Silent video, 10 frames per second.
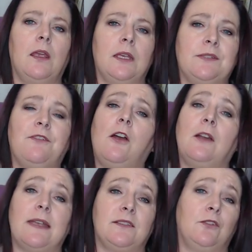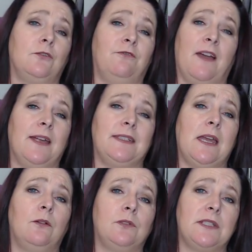As far as I could find
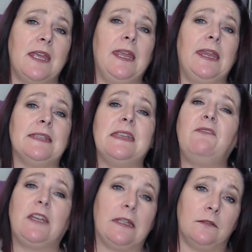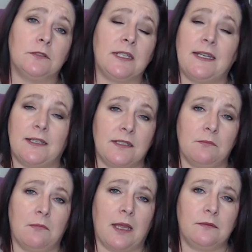out, he's never killed an
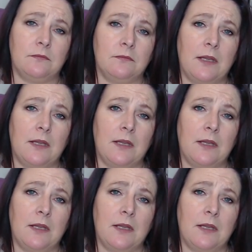innocent man.